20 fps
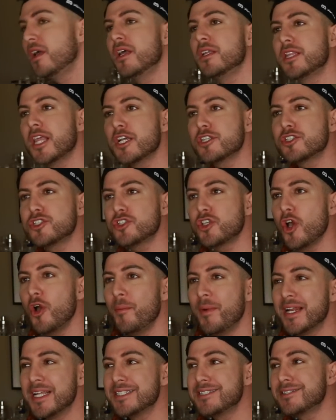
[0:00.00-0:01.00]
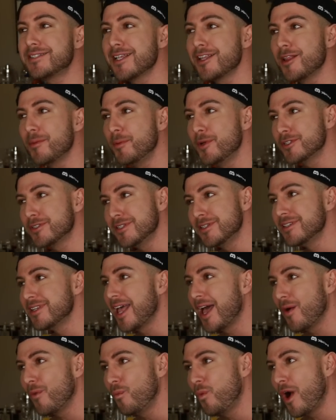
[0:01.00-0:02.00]
There's too many syllables in
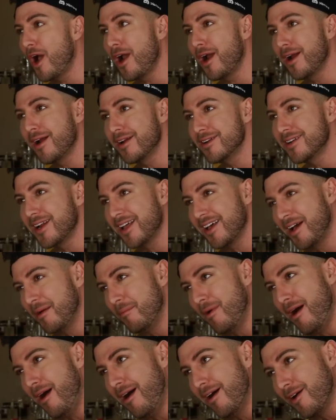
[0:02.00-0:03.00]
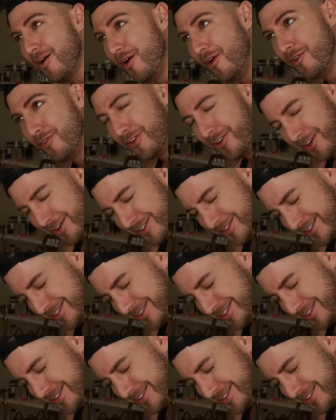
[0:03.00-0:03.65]
that word. I'm hungover.